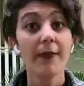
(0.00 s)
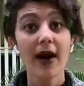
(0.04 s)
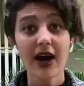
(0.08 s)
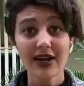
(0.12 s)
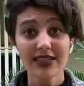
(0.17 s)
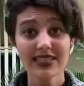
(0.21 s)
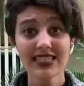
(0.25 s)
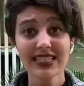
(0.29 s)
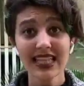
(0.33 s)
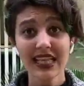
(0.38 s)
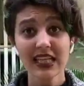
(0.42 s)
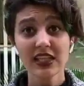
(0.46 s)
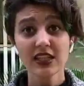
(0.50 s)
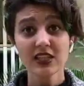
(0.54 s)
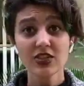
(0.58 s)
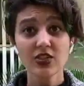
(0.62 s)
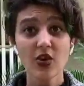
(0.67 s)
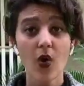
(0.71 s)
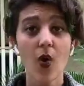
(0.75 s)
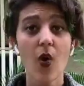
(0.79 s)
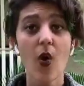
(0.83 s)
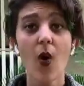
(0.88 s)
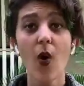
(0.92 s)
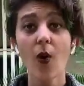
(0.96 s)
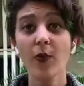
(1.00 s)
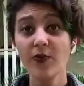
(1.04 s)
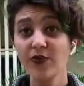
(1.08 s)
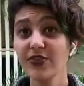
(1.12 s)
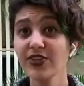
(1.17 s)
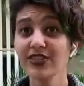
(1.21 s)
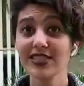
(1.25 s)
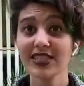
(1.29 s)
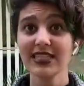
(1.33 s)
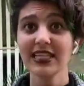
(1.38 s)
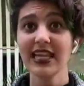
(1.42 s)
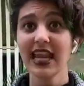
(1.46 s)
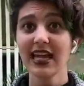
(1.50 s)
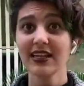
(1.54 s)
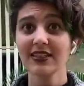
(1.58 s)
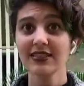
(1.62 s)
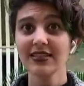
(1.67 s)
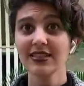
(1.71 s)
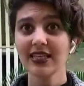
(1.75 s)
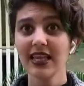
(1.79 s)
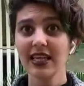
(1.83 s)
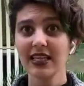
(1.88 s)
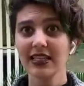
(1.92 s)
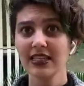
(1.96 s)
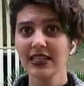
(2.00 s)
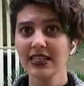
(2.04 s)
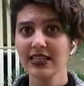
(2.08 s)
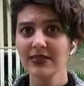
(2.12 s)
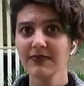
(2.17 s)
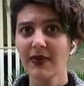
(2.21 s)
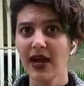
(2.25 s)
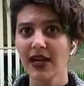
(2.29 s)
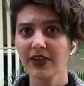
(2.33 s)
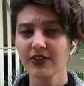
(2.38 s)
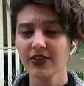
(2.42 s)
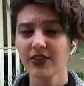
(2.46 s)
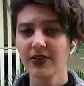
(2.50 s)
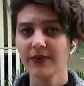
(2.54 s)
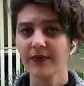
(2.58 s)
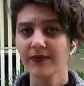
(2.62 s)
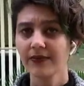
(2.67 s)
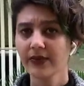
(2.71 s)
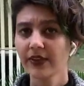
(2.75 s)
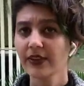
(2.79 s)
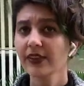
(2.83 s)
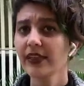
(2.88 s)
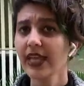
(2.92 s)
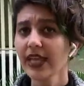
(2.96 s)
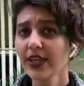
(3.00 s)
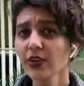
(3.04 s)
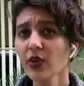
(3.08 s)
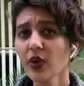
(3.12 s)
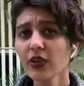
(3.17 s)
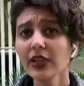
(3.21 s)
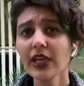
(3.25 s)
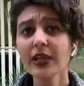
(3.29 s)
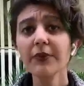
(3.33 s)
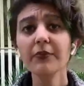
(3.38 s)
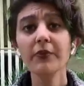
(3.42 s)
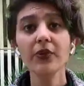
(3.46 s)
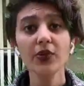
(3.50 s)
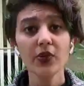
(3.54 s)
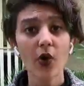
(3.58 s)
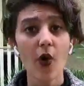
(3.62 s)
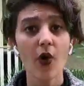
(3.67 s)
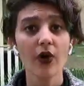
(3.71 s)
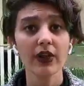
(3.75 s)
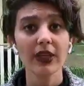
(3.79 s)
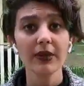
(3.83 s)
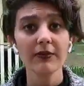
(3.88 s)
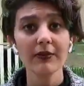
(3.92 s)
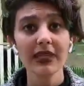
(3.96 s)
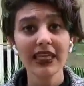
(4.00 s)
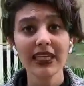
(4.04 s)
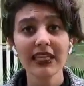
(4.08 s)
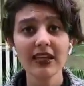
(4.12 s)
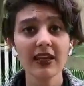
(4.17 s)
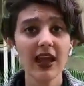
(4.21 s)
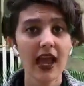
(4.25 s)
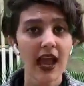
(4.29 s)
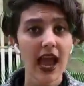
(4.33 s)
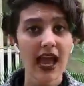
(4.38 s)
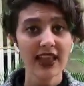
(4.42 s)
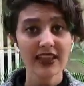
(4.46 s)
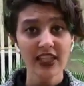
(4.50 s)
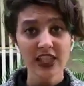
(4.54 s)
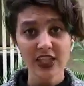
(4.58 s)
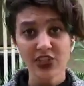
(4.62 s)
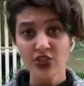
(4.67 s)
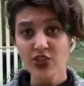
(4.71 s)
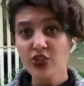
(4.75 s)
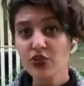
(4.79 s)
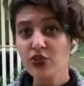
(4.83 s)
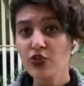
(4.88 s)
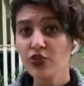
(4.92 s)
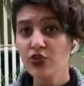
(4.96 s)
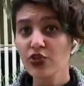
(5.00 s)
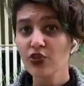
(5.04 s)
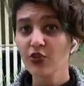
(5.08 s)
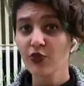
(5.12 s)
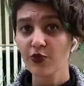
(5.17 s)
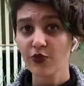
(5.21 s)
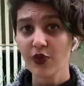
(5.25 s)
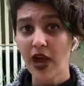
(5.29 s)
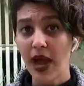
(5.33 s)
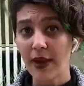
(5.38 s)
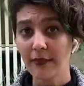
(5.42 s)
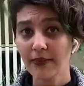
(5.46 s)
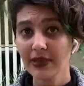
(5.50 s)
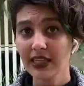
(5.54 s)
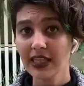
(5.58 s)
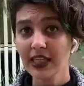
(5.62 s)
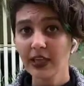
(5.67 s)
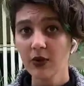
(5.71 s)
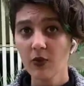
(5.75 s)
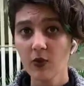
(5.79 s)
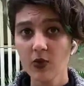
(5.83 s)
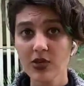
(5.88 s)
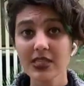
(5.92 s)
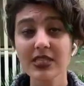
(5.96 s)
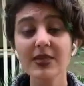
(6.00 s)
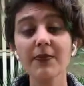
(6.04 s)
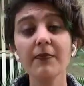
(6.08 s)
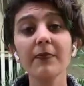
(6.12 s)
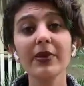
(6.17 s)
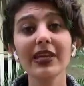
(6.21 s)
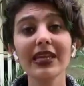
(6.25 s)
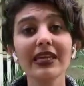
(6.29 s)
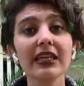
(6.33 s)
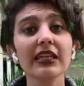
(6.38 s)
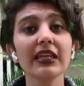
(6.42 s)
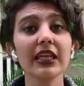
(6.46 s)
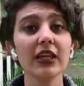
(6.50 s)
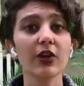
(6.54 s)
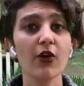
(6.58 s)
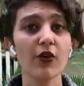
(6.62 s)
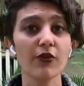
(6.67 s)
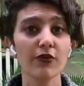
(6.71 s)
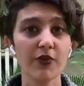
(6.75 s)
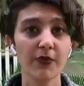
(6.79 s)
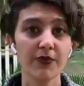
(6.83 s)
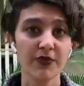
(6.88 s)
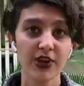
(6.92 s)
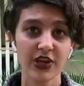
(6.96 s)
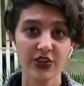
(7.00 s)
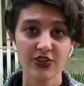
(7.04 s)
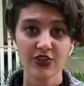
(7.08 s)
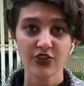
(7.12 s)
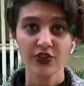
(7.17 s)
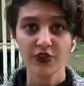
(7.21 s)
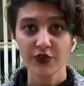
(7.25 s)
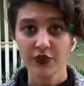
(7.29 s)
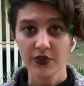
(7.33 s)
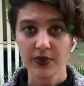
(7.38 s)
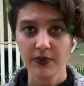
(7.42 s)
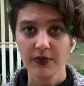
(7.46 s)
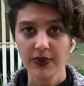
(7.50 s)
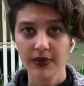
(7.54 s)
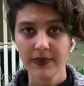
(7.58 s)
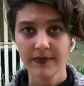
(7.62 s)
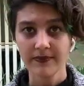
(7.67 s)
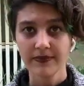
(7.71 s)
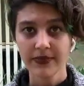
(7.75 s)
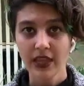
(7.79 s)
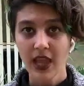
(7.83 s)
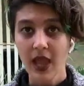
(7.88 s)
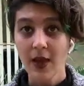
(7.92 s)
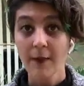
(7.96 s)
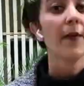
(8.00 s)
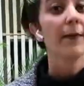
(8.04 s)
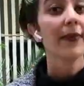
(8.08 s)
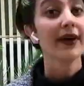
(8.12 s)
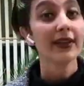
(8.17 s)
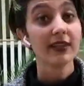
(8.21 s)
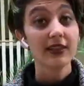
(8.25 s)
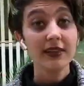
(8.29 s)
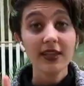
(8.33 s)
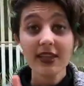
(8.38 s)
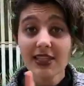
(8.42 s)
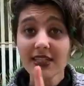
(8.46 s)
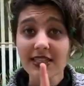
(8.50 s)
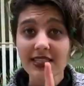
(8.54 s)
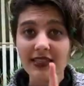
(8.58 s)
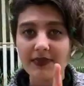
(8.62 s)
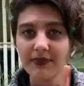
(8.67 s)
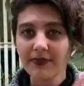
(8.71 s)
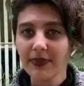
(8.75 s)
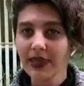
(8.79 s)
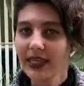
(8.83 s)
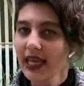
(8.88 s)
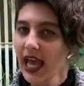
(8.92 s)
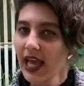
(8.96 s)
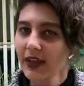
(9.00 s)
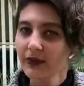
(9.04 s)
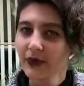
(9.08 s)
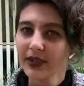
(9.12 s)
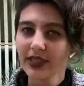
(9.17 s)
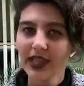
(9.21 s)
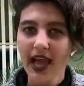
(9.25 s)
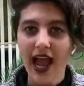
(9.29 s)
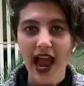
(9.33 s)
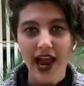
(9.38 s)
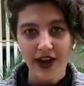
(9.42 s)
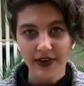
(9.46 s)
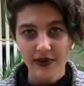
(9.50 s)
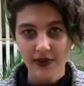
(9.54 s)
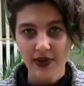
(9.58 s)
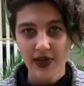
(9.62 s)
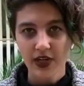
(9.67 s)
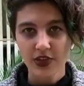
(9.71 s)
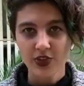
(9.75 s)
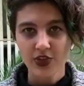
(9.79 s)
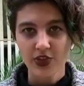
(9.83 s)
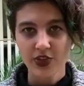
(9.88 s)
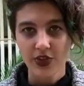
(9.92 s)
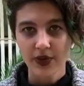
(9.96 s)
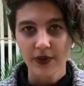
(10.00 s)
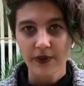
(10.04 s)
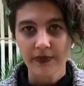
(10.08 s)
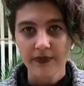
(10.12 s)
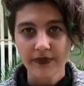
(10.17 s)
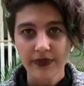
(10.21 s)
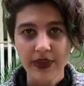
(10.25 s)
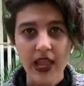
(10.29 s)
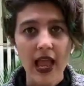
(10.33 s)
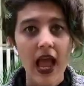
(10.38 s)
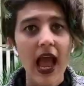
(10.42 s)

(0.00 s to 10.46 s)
Marx and Engels obviously had a say in this matter. They thought that monogamy and the institution of family was the beginning of oppression of women. But this began with agriculture.